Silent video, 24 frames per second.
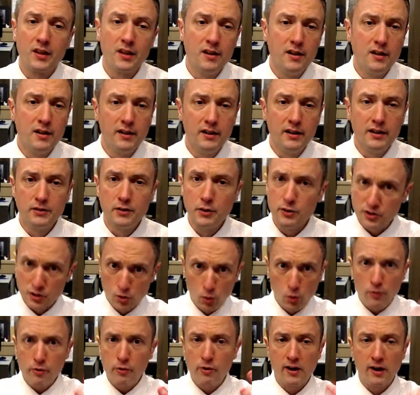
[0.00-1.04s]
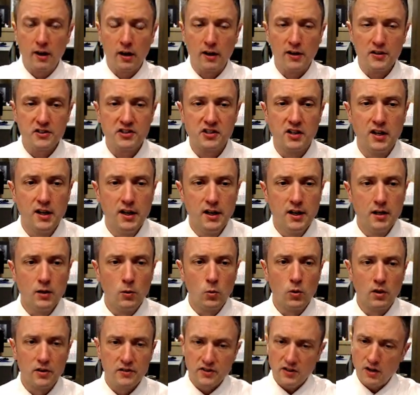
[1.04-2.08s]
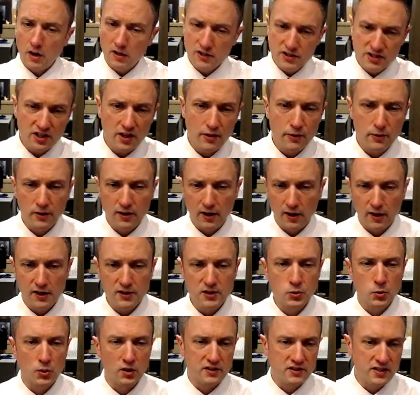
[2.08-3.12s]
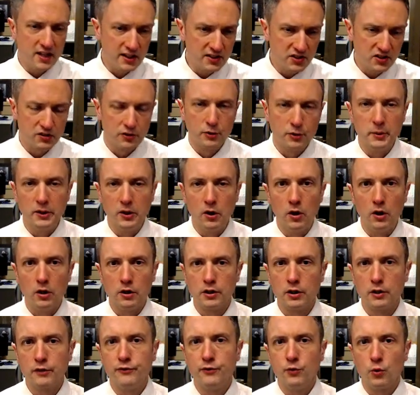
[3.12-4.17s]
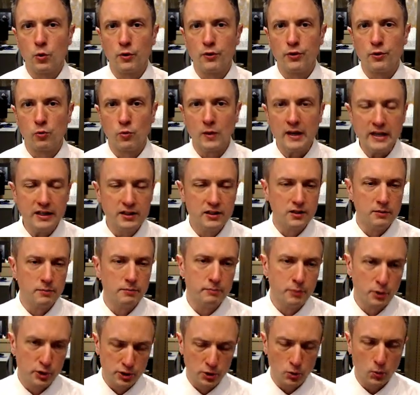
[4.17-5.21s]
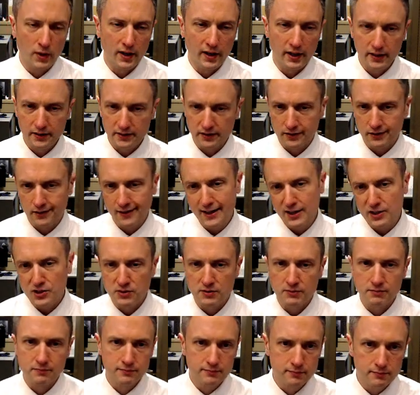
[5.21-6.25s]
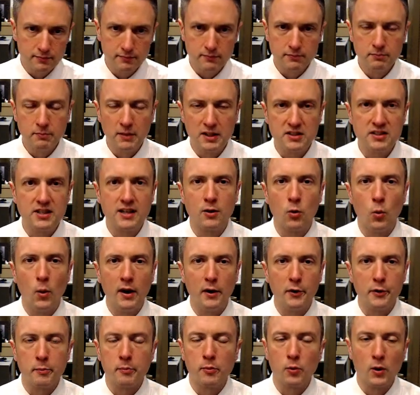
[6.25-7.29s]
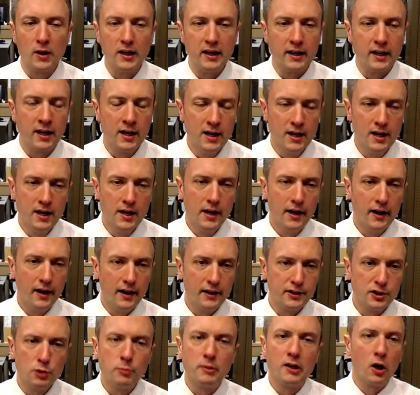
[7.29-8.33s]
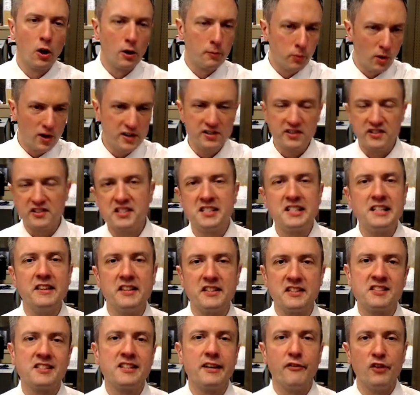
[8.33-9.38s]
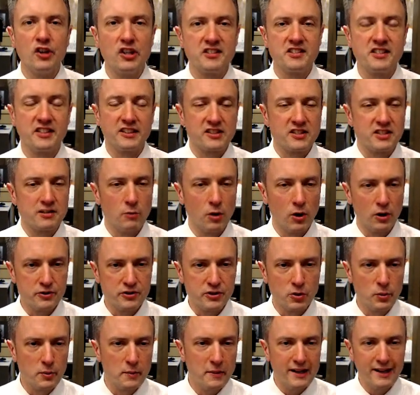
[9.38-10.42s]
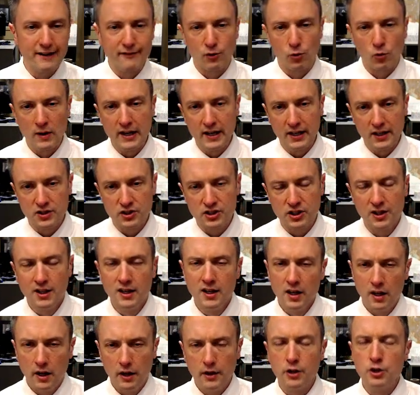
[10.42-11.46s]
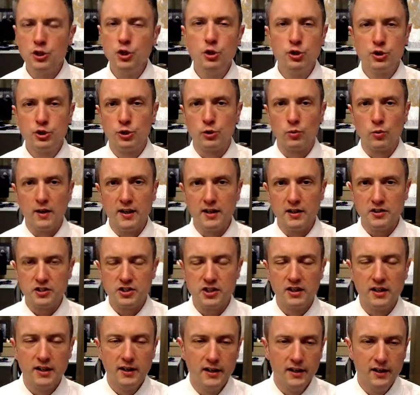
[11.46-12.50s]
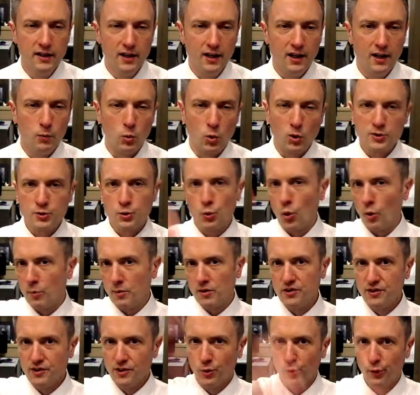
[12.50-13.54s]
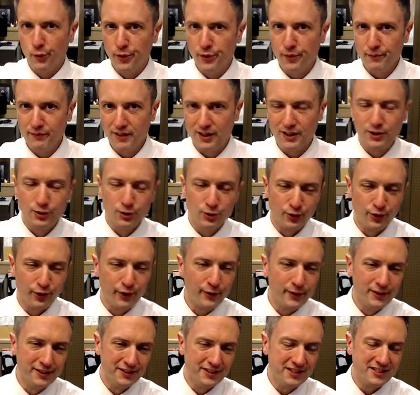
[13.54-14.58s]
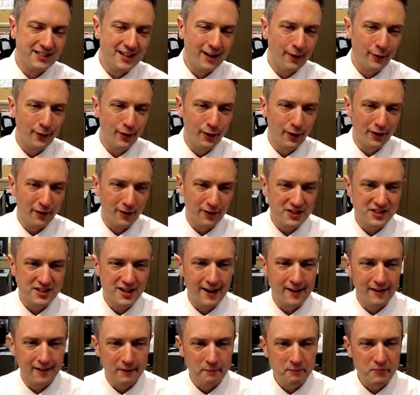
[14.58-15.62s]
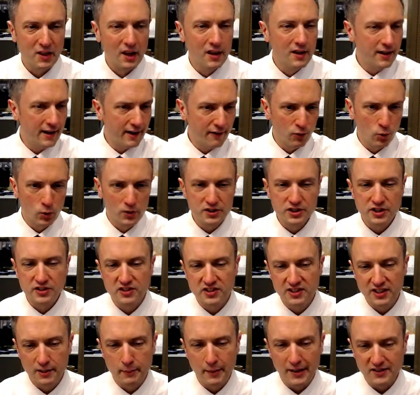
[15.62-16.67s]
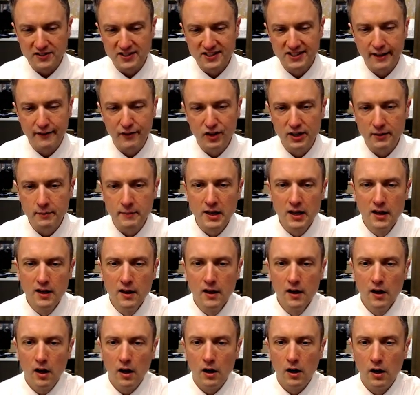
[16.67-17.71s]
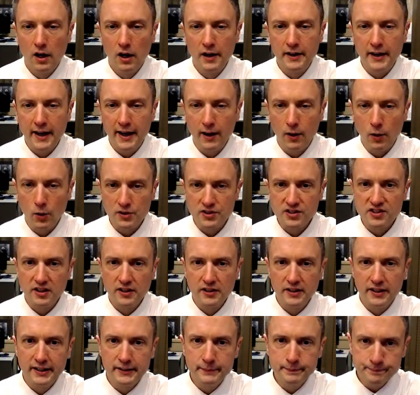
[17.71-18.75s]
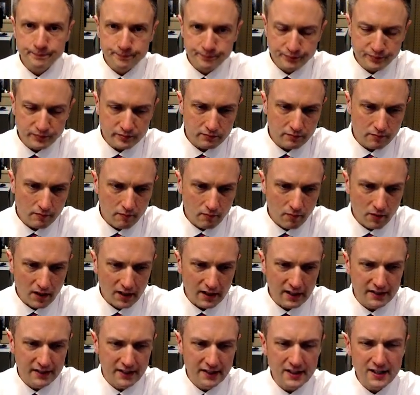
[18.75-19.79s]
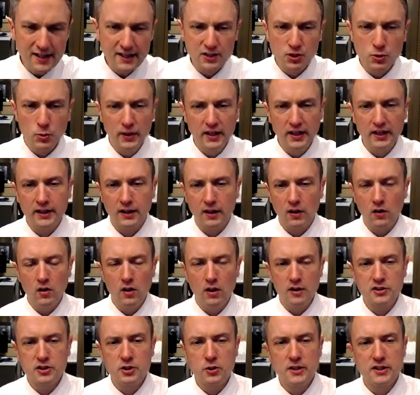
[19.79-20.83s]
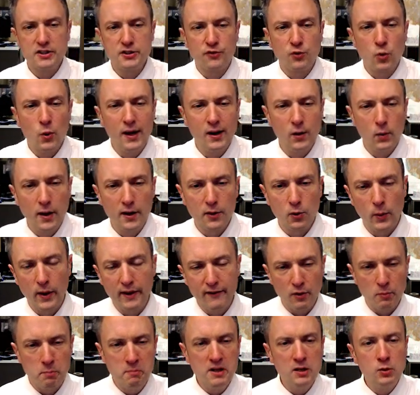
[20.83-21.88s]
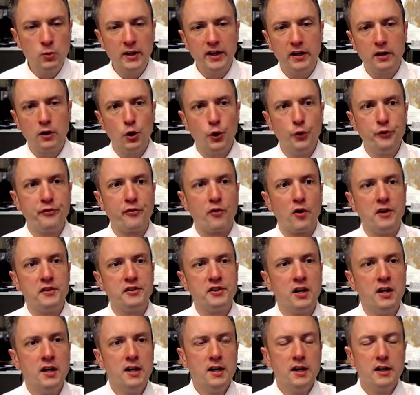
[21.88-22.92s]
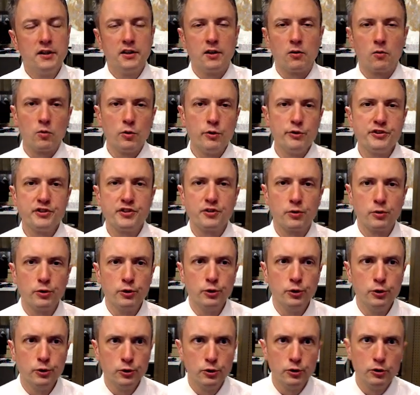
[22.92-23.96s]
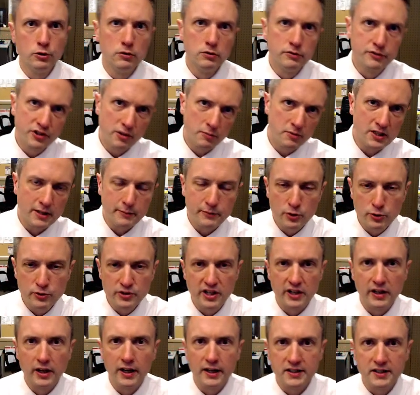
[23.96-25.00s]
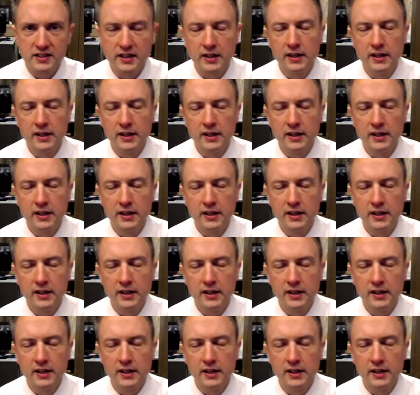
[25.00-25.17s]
in those northern areas. We're in our southern areas where it takes a little bit longer for the rain to push away and the clouds might take a while to break. Uh, you'll be hard pressed to see the 76 tomorrow. So we might have a range, an unusual range, um, where it's warmer in the north and cooler in the south on our Saturday. Everyone should see about 70 on our Sunday. And then next week, a long stretch of quiet weather. We have a midweek cold front that rolls through sometime Tuesday night,